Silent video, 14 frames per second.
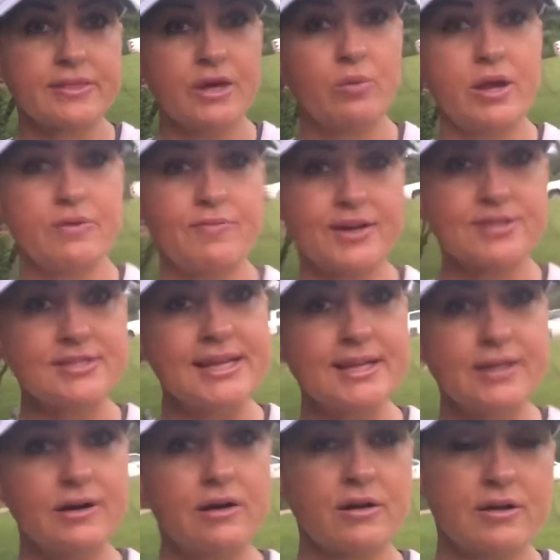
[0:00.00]
That way if I see
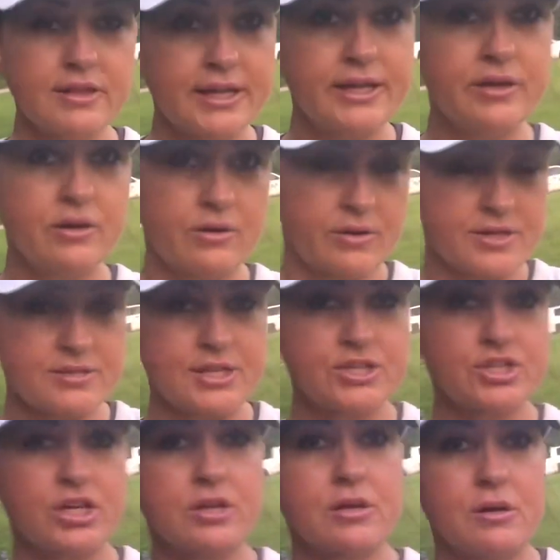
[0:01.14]
Kalinga or nut sedge
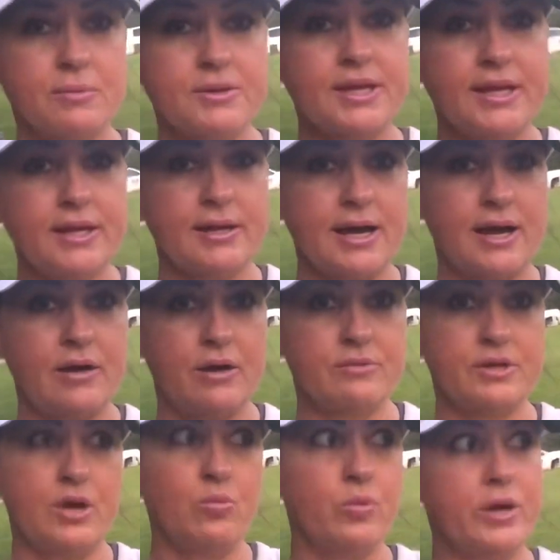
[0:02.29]
Cunove again, I'll
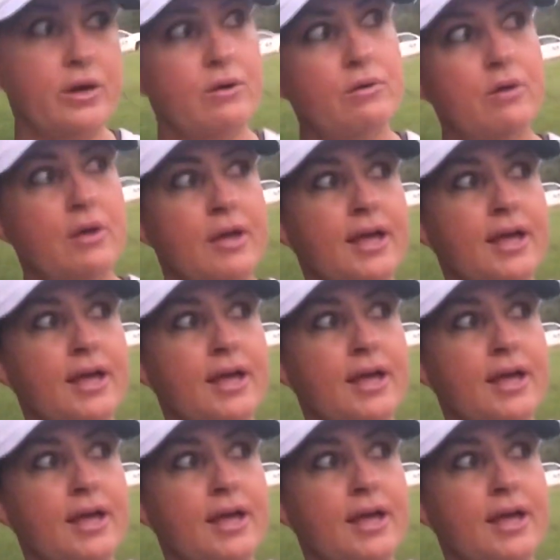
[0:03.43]
know, well,